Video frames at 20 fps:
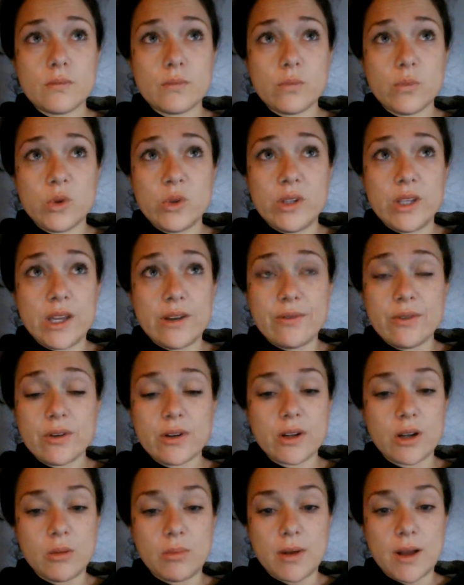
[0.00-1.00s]
will never
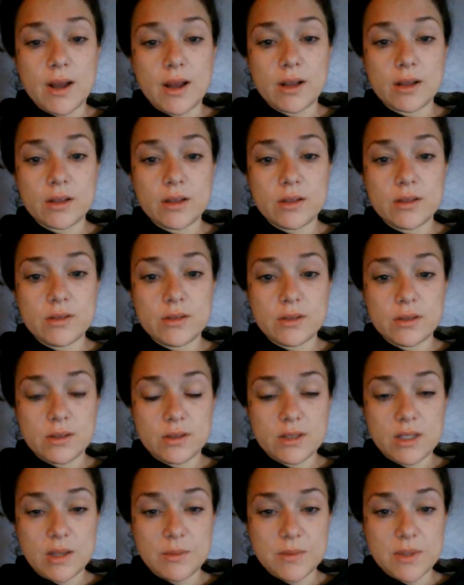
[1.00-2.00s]
go back to the
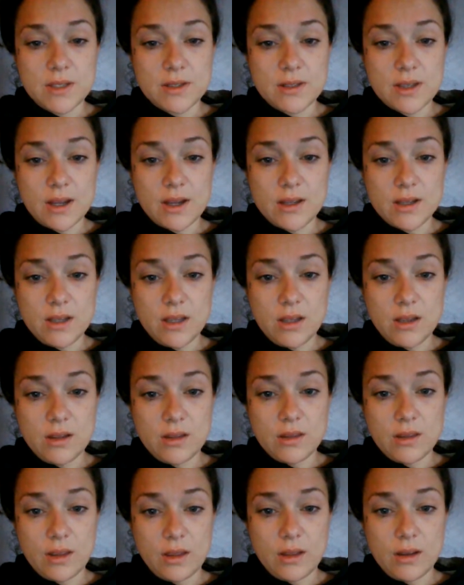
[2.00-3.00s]
same society,
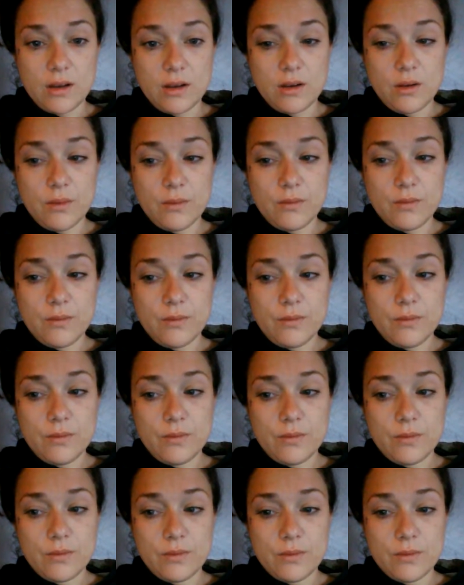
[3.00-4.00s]
that
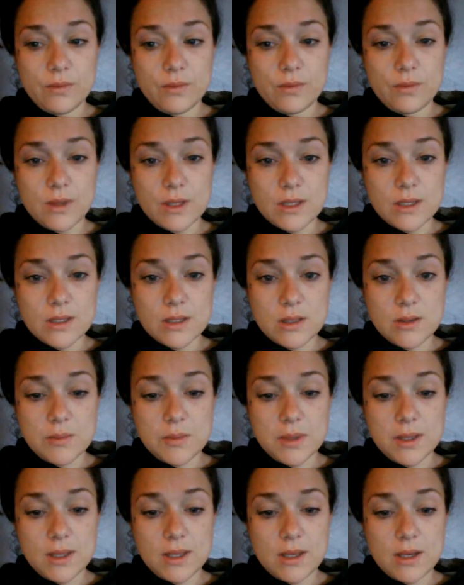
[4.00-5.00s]
this is the
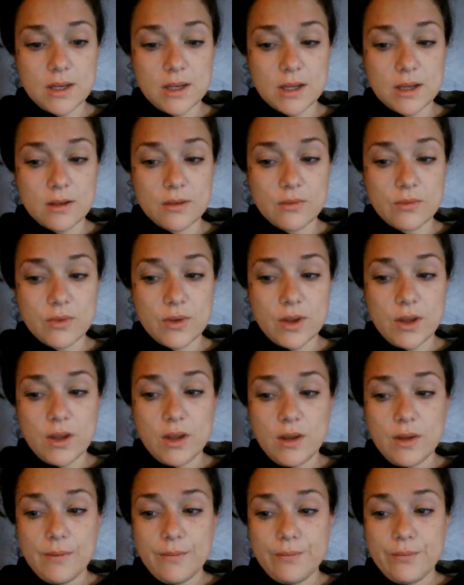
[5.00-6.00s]
beginning of
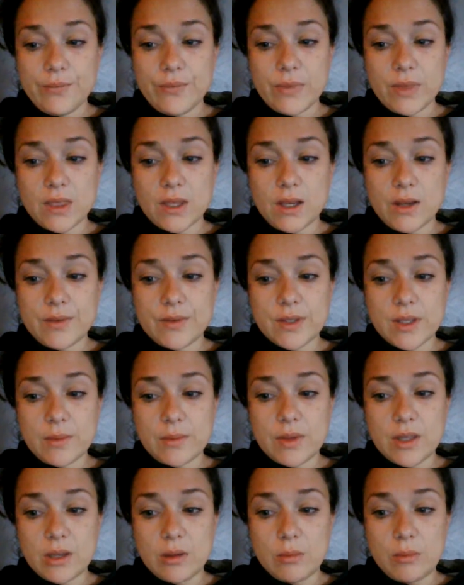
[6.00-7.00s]

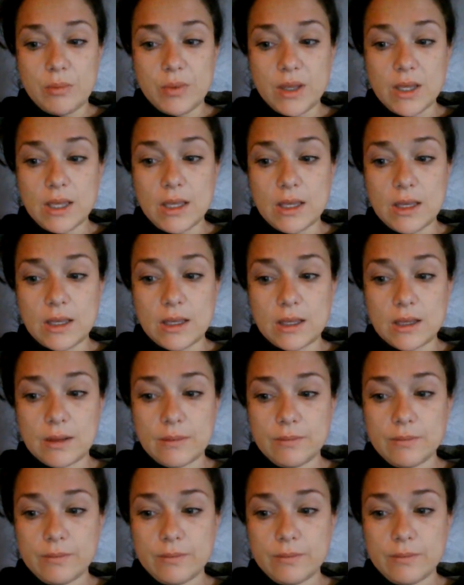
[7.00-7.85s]
something big,